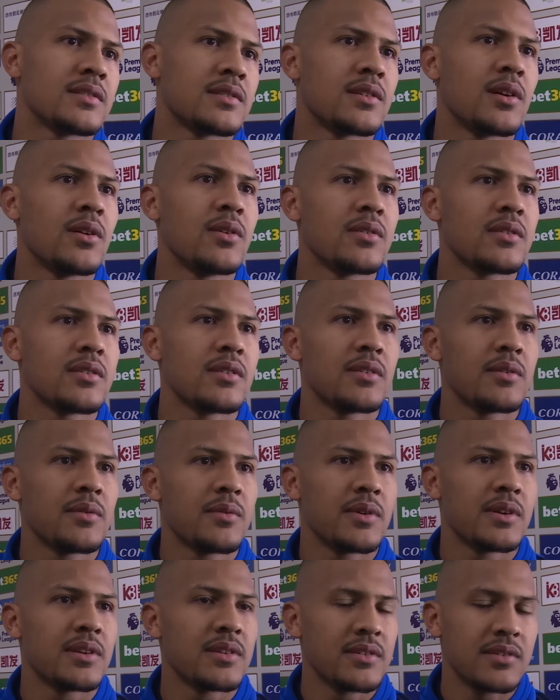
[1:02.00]
Stoke,
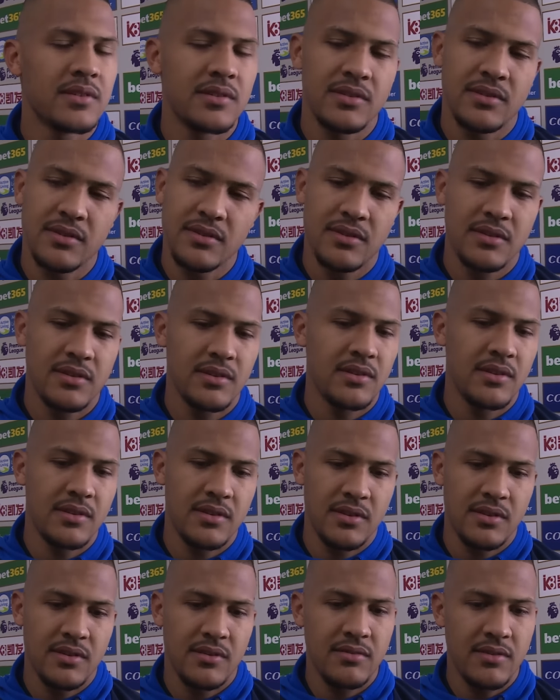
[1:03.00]
when
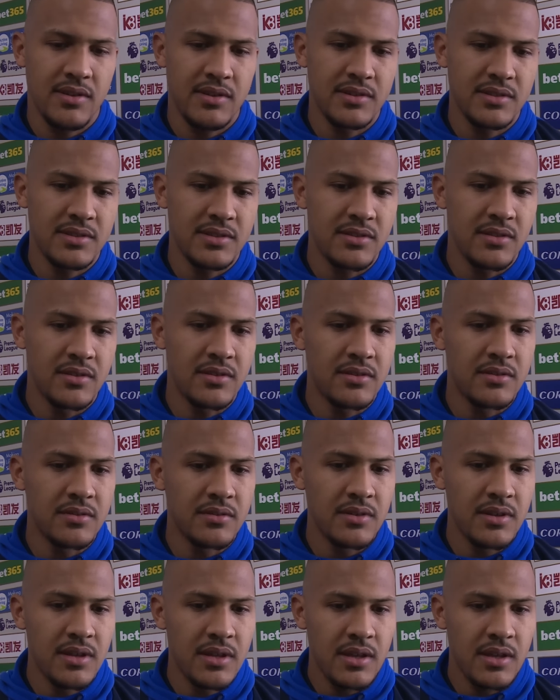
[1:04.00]
I scored